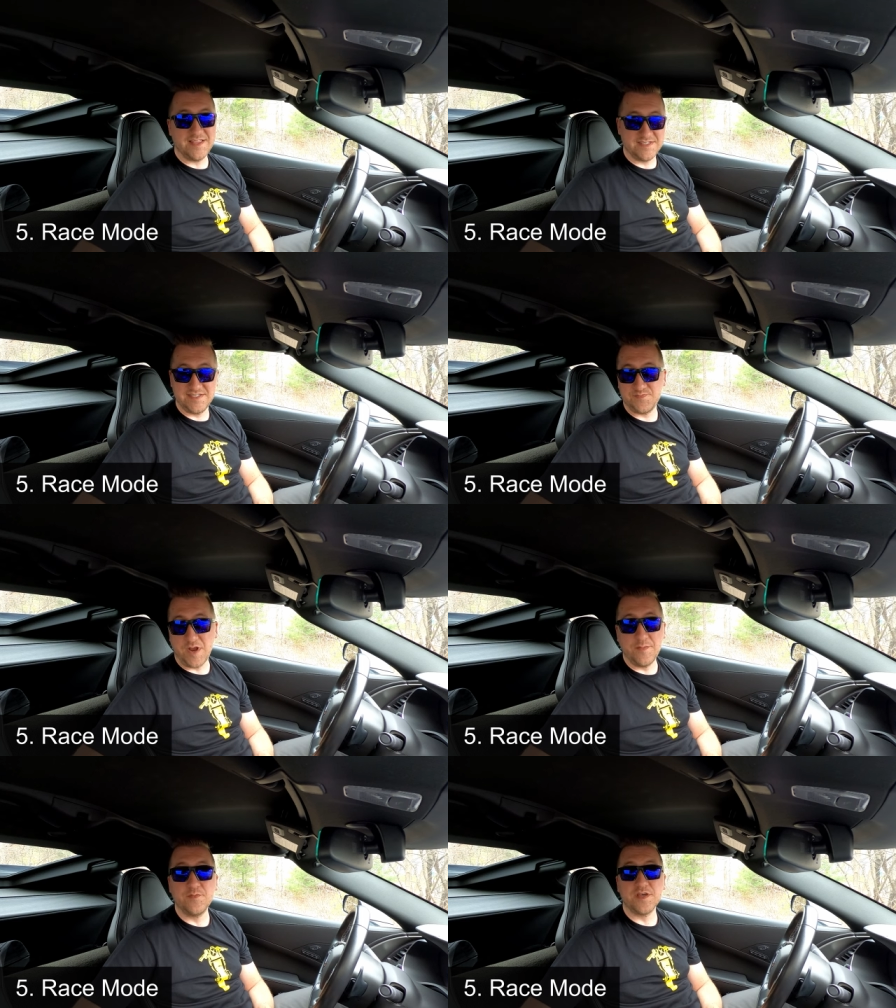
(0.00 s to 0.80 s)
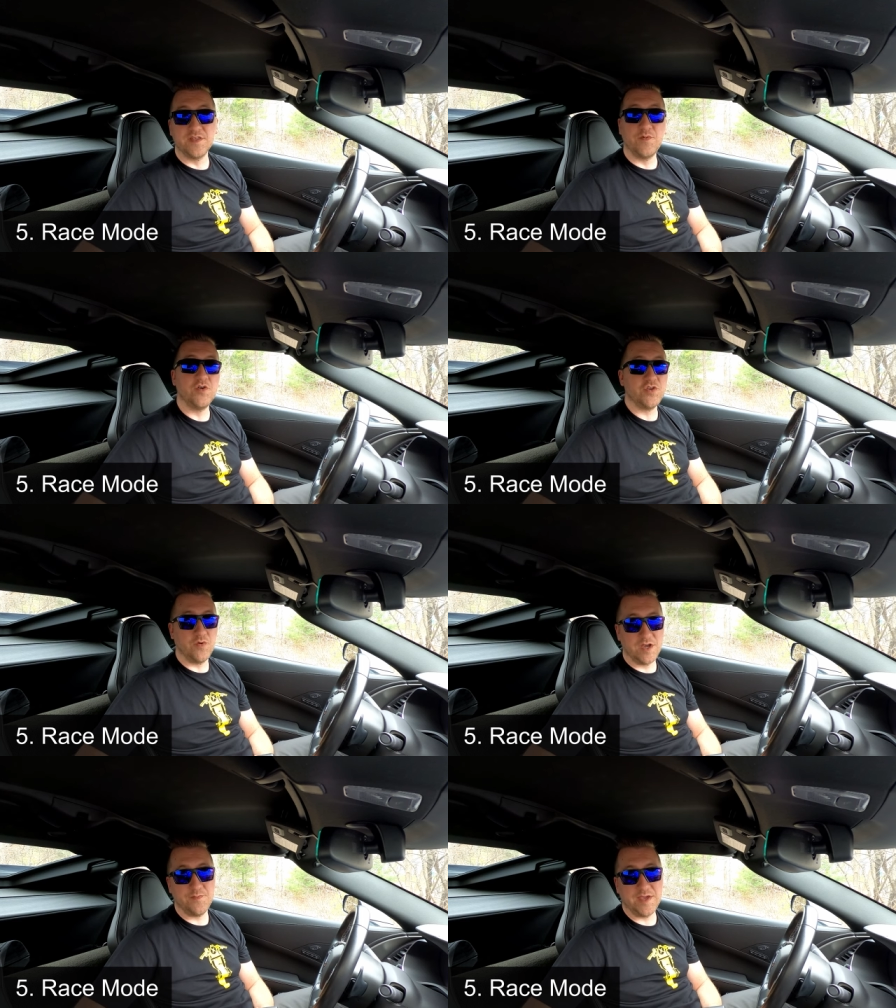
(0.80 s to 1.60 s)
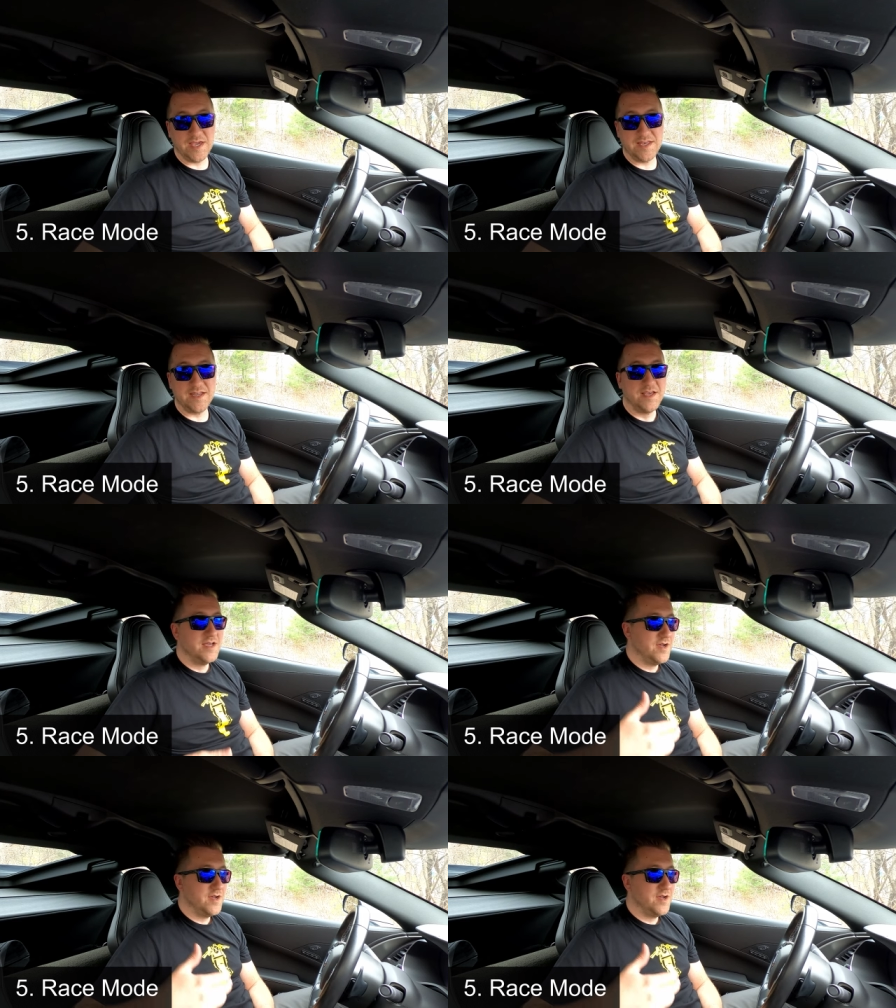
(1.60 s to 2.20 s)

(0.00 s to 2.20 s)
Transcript: this is probably the mode you want to be in,